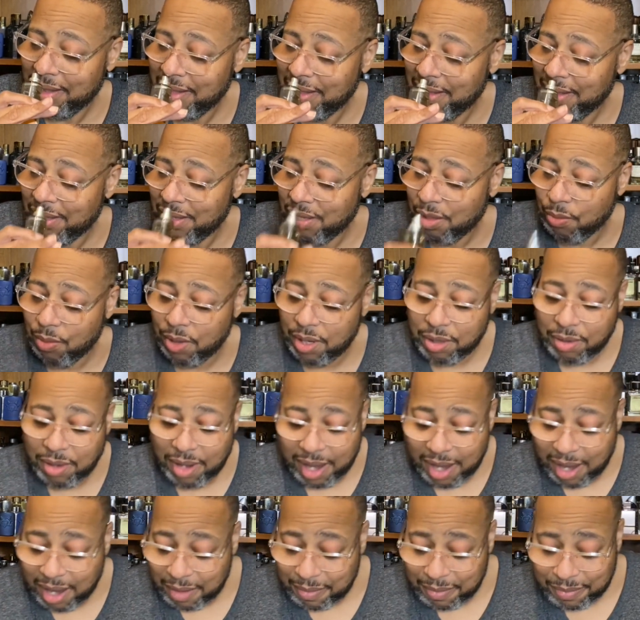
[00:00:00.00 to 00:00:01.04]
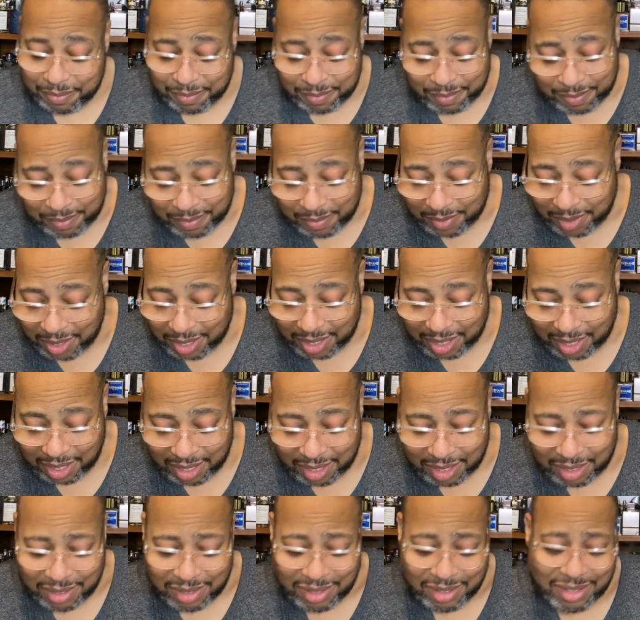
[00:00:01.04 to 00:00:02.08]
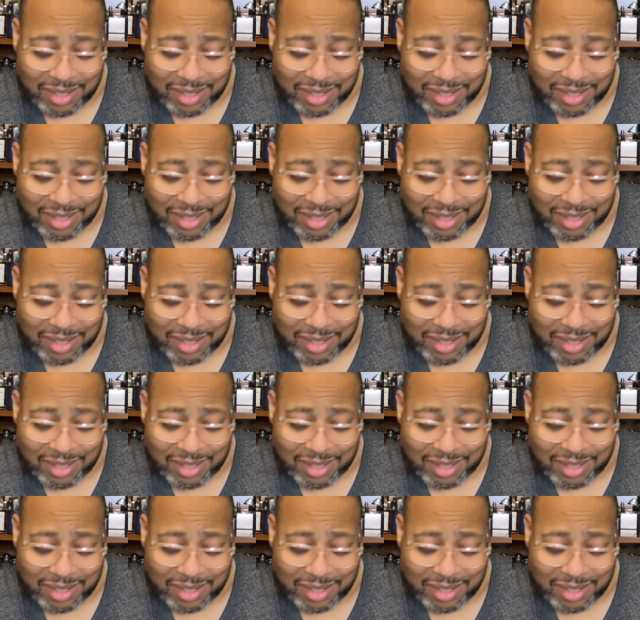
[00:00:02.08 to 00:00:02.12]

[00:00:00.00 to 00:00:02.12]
So what do you have? Again,